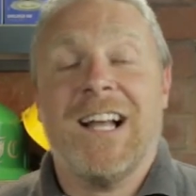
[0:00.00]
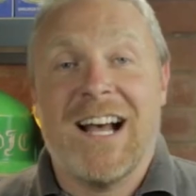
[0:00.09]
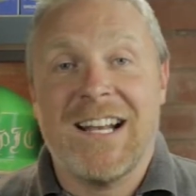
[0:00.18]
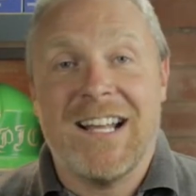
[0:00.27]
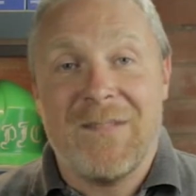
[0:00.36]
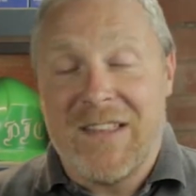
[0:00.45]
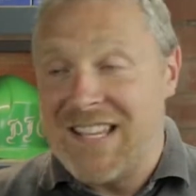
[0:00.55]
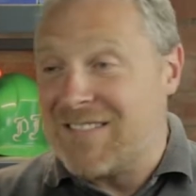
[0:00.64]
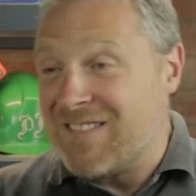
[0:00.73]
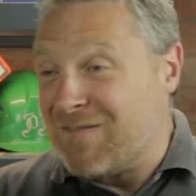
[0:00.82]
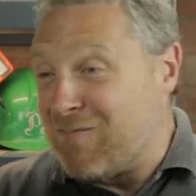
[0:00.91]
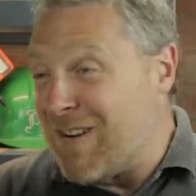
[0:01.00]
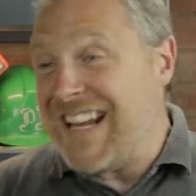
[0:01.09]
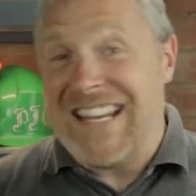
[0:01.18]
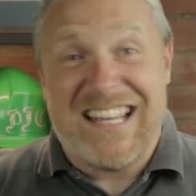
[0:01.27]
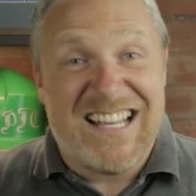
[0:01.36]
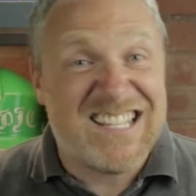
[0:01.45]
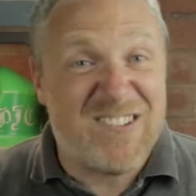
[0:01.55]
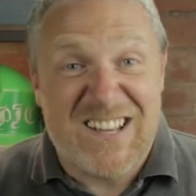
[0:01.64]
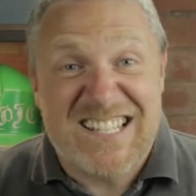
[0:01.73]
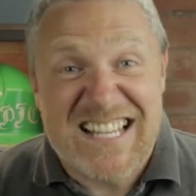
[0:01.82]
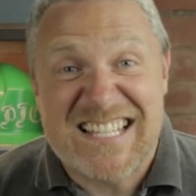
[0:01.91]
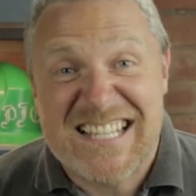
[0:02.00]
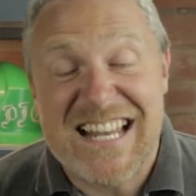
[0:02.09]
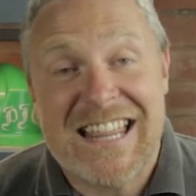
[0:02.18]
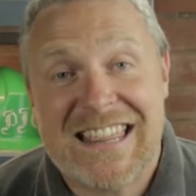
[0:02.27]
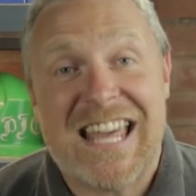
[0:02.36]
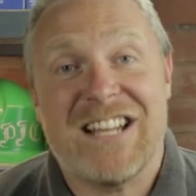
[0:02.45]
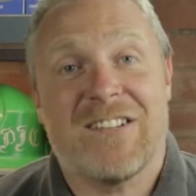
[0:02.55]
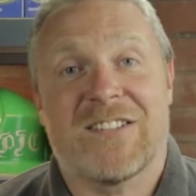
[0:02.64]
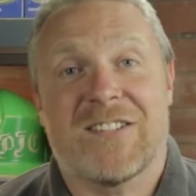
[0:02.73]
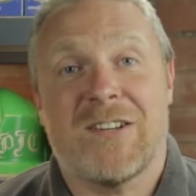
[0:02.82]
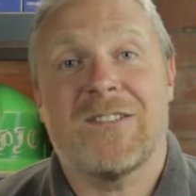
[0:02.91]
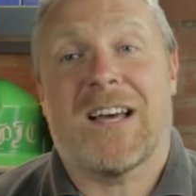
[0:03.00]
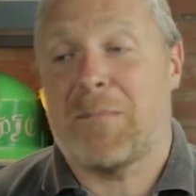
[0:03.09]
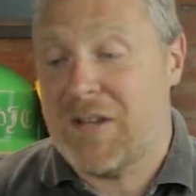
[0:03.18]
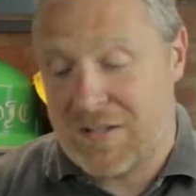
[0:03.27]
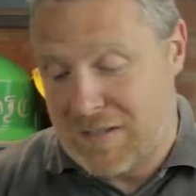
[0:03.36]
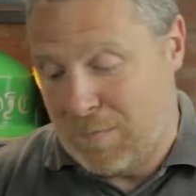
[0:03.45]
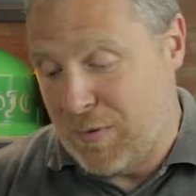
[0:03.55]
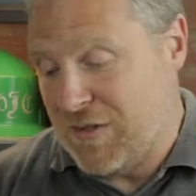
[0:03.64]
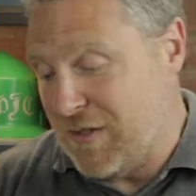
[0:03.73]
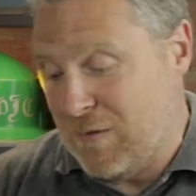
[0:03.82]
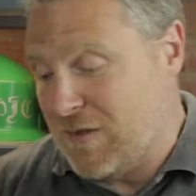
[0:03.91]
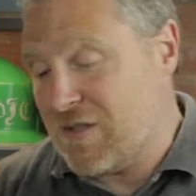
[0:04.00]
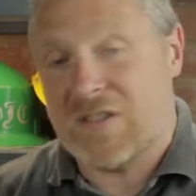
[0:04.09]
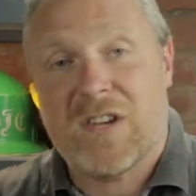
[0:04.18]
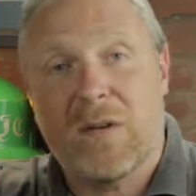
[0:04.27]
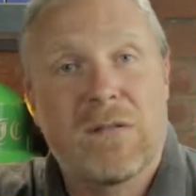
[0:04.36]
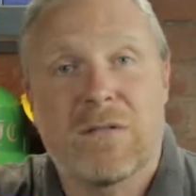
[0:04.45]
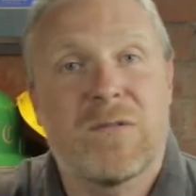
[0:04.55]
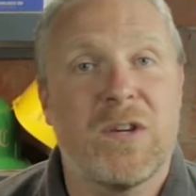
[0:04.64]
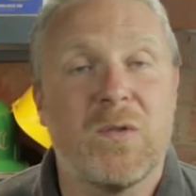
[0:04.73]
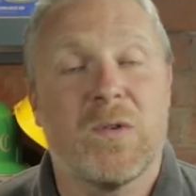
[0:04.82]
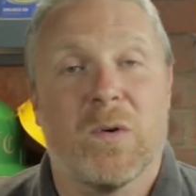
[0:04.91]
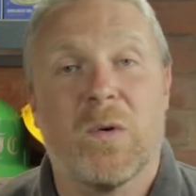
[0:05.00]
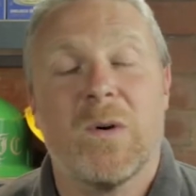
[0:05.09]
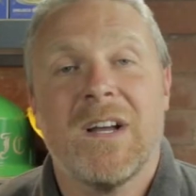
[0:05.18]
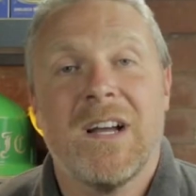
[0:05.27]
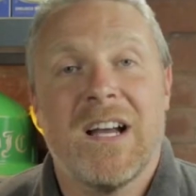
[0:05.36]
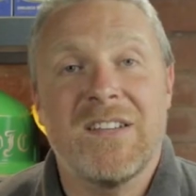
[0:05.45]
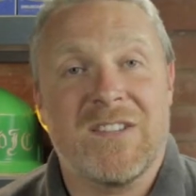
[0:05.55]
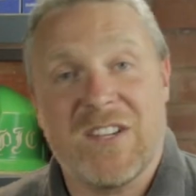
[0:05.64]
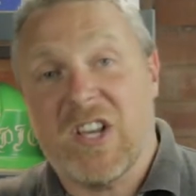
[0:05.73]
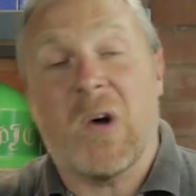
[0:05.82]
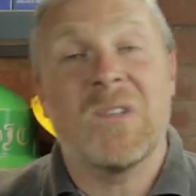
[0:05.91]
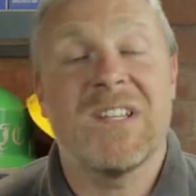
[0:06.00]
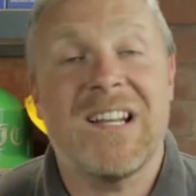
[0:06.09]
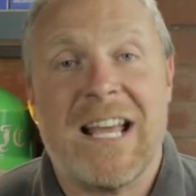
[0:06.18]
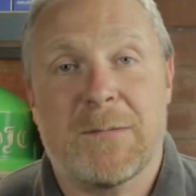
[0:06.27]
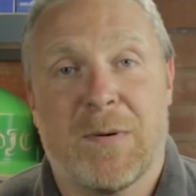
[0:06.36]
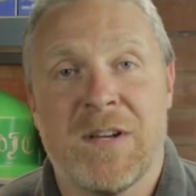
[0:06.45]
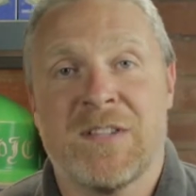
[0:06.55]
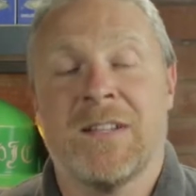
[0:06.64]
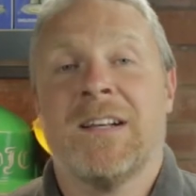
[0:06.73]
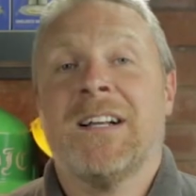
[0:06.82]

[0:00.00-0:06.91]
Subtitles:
And it's a silly thing not to do that, because the person who's just going through Google is just going to go on to the next person.